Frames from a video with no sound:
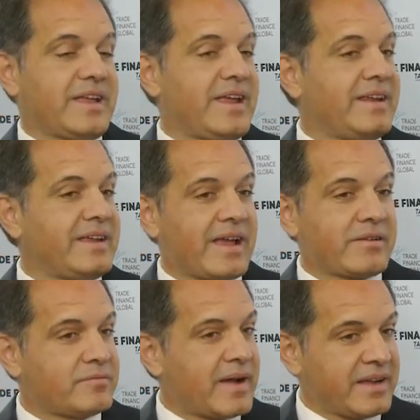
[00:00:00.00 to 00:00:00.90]
any kind
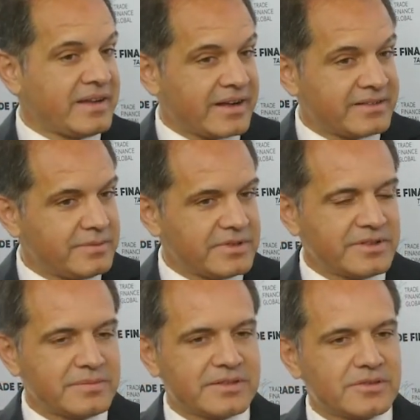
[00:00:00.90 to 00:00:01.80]
of banking
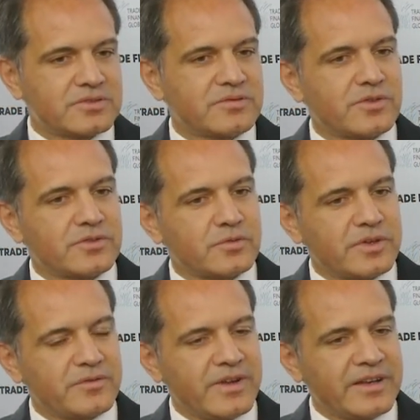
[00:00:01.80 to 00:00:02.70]
activity, but also for trade
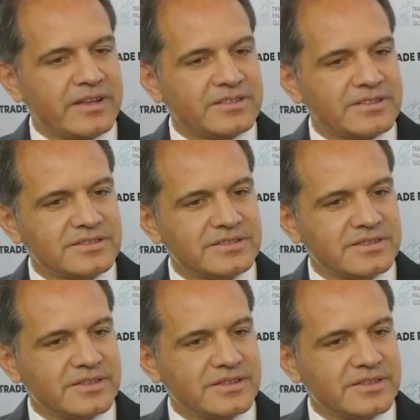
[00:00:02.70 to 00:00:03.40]
finance, is